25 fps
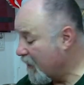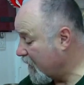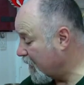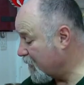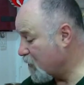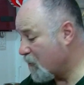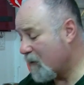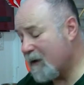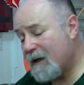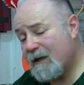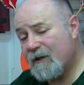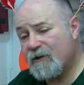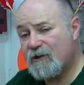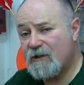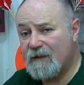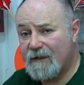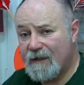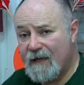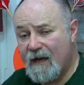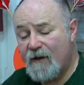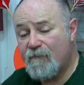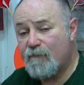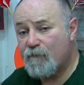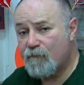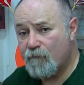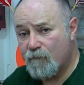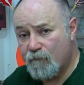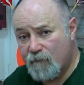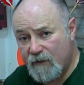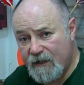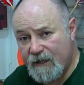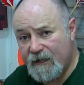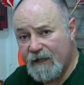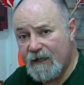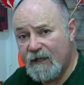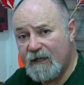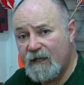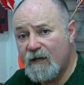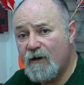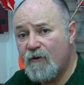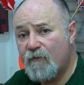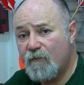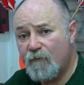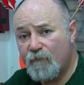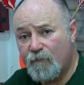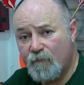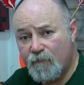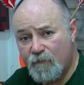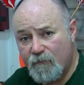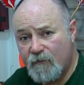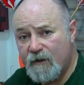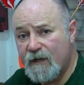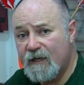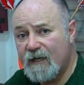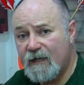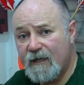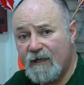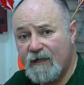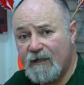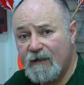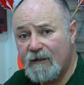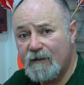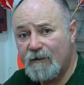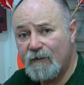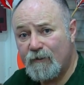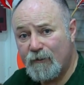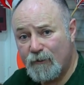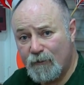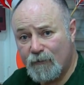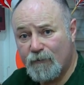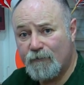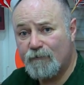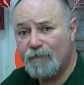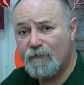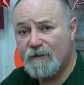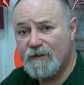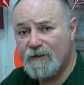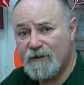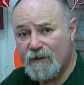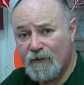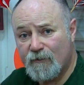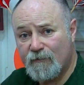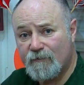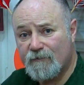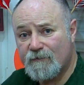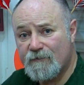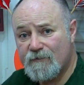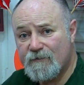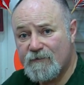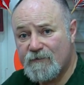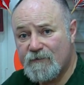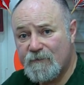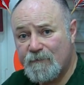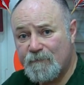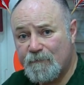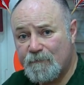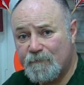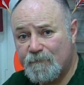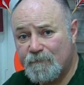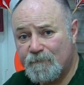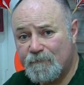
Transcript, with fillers: and you can actually get really, really good results.